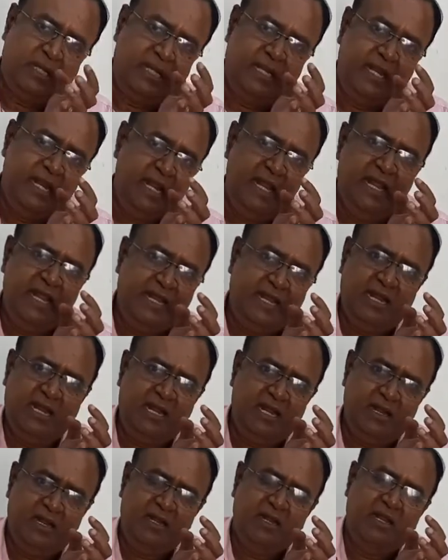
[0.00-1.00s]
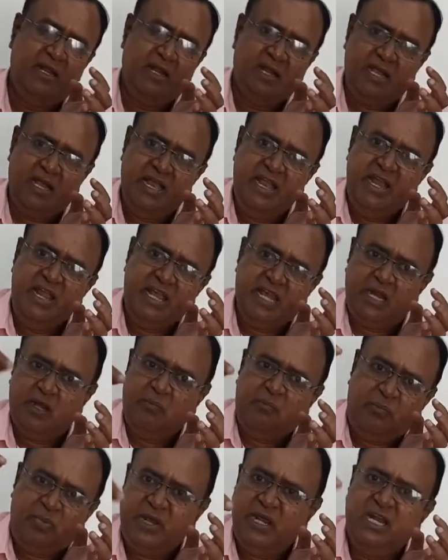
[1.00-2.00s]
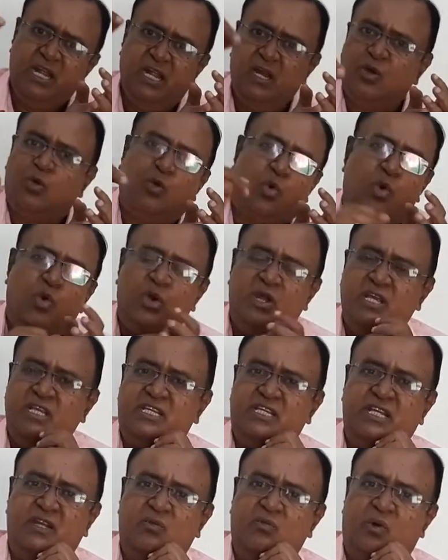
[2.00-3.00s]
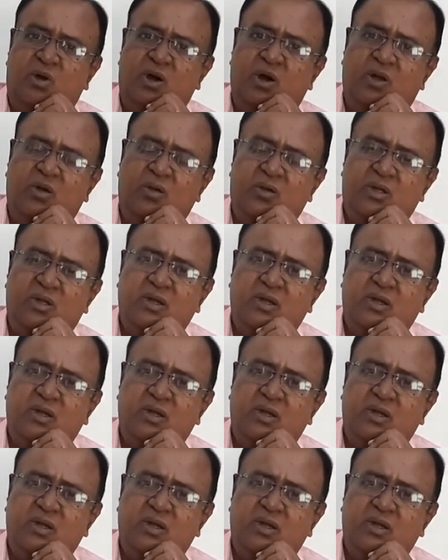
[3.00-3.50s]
Illegal, Indian Penal Code is involved.